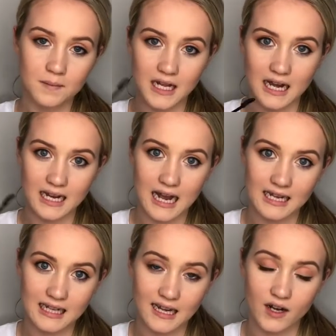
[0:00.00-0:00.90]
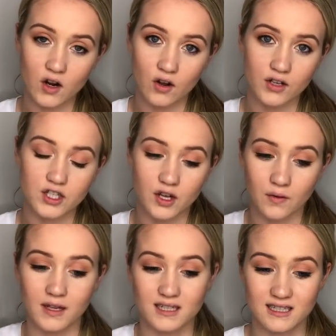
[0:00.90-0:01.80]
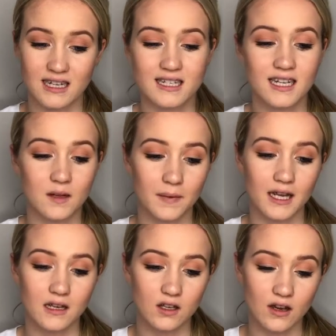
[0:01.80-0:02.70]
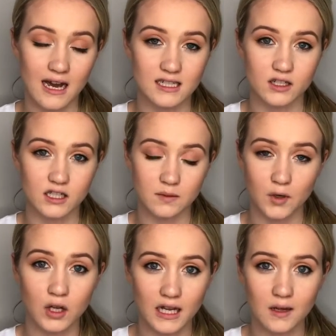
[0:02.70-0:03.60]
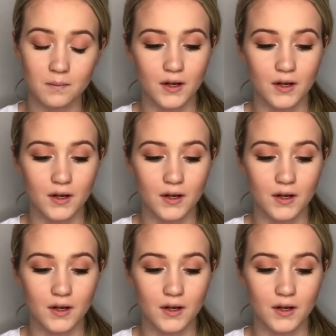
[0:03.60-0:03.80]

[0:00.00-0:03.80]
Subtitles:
black eyeliner on, so as I said, it'll make your eyes look smaller,